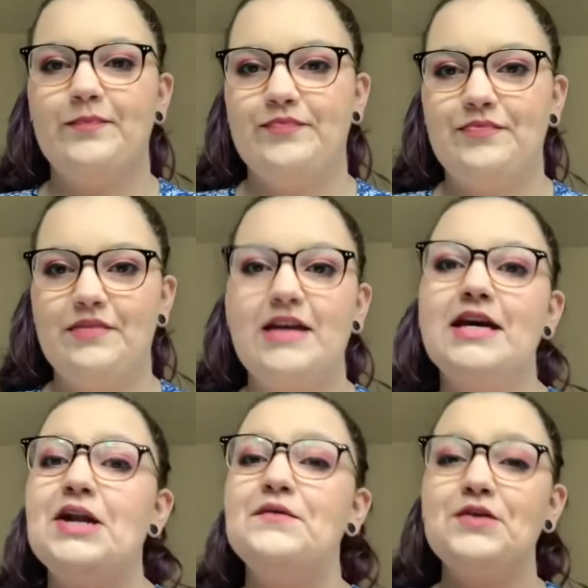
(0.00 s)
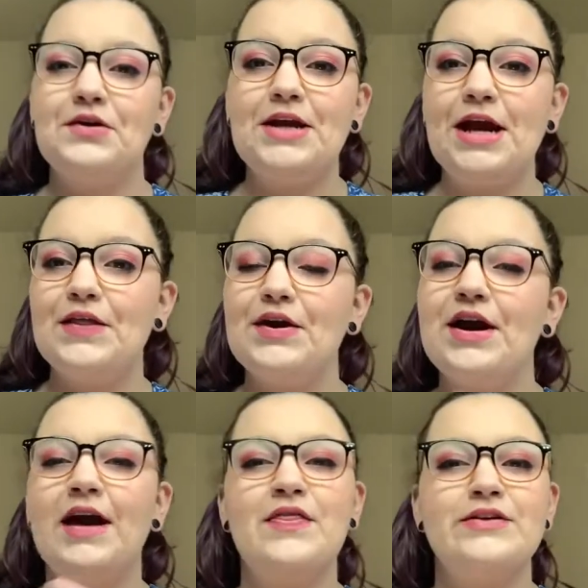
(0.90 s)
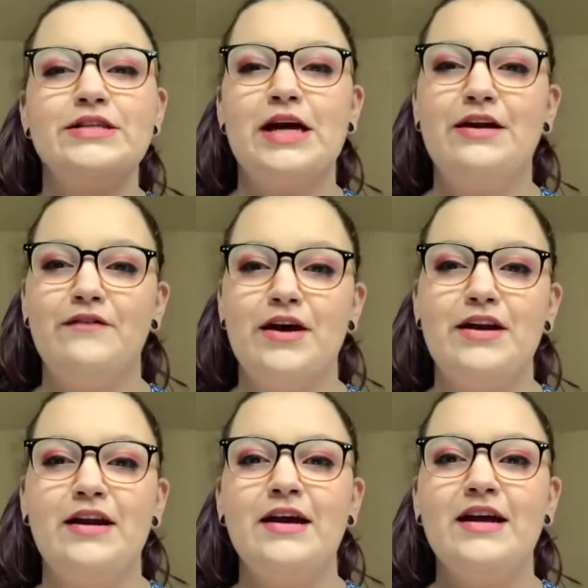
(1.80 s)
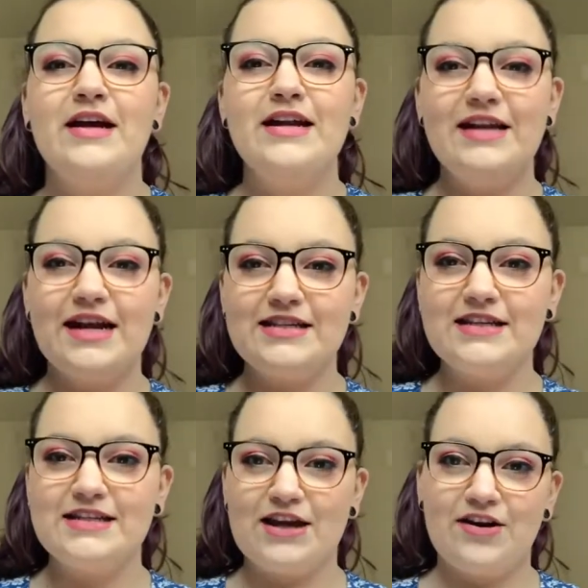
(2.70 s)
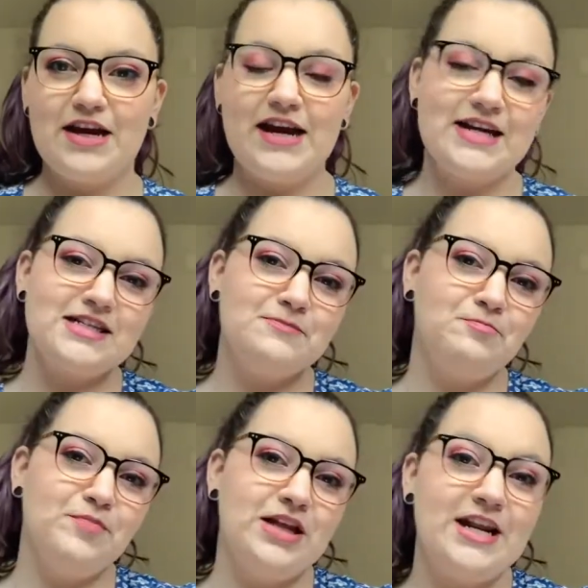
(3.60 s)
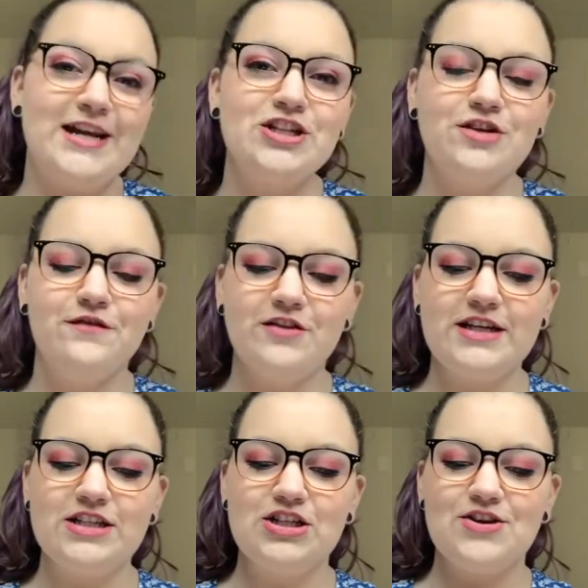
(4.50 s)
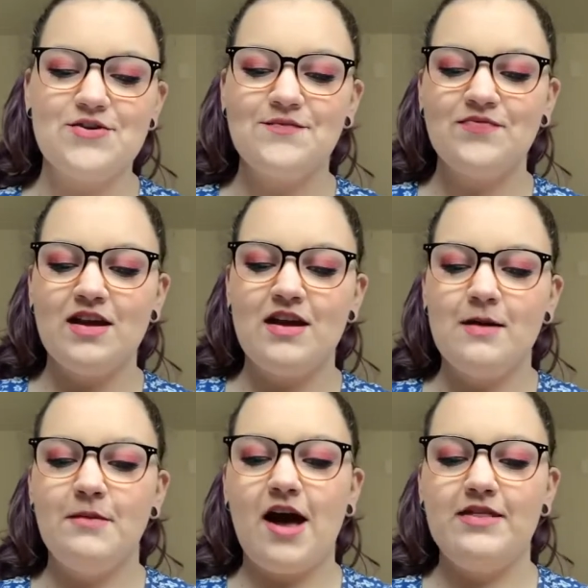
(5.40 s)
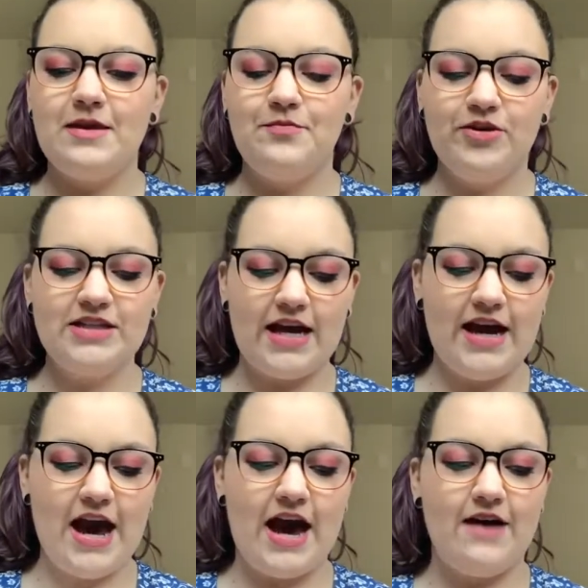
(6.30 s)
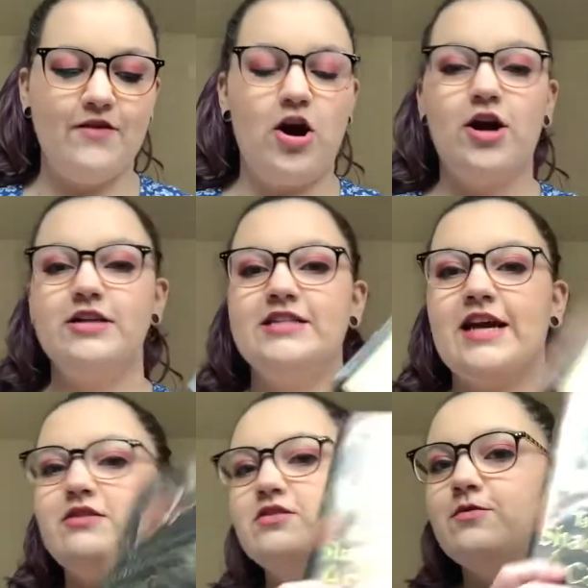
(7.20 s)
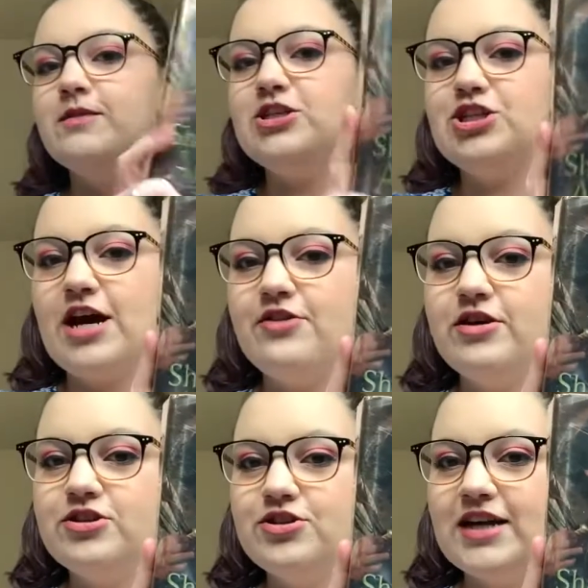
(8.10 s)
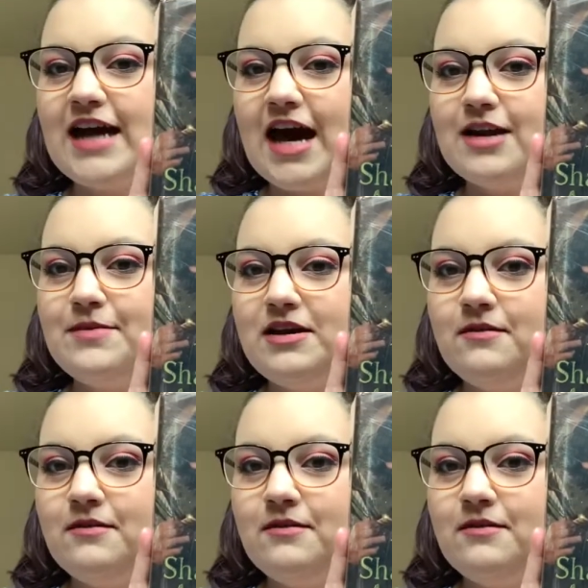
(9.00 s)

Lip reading: they kind of go together and there's kind of unnecessary explanation for these two. But the books I have are Tales from the Shadowhunter Academy,